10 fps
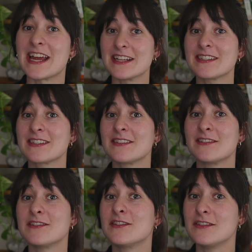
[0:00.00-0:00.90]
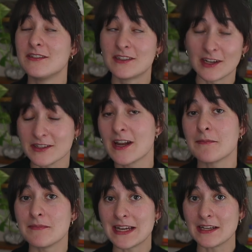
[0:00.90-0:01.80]
Dense does
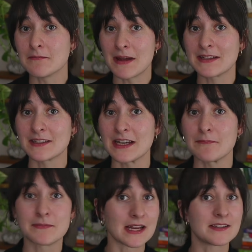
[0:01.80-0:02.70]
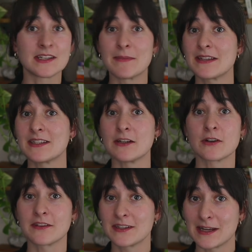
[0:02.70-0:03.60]
not mean messy. Dense and messy are
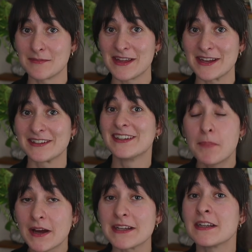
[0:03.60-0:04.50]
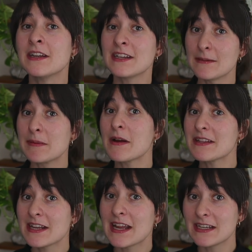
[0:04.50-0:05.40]
not the same thing. But keep in
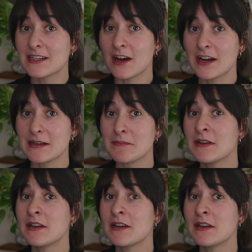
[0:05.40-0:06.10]
mind that anytime